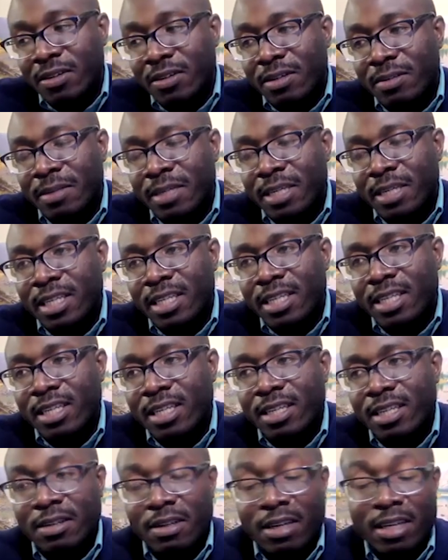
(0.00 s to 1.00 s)
You know, I mean,
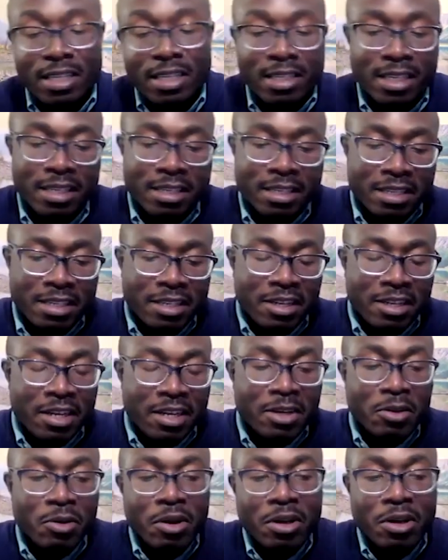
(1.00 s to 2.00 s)
and you know,
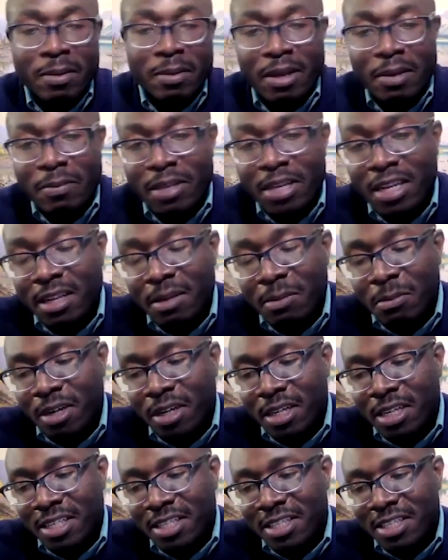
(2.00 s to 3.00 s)
I know I'm in
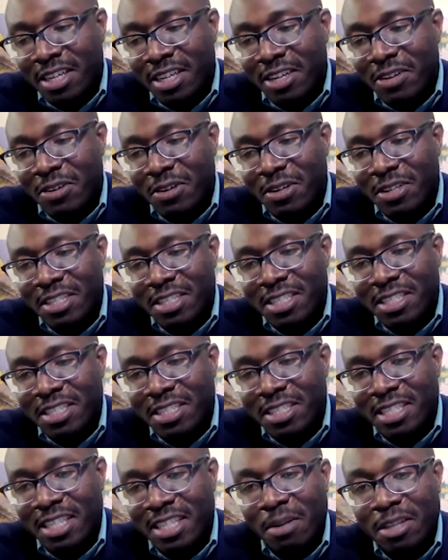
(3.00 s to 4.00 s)
Alberta, so I don't want to
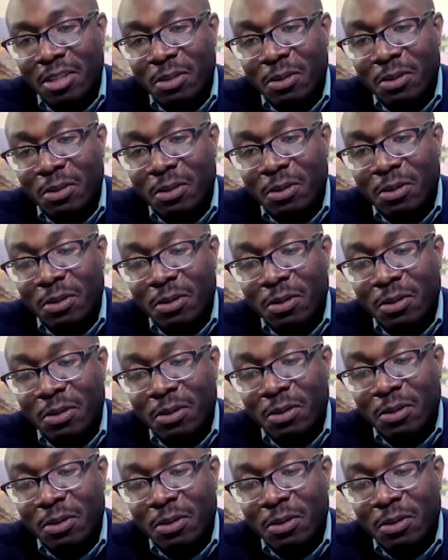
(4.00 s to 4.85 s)
step on toes, but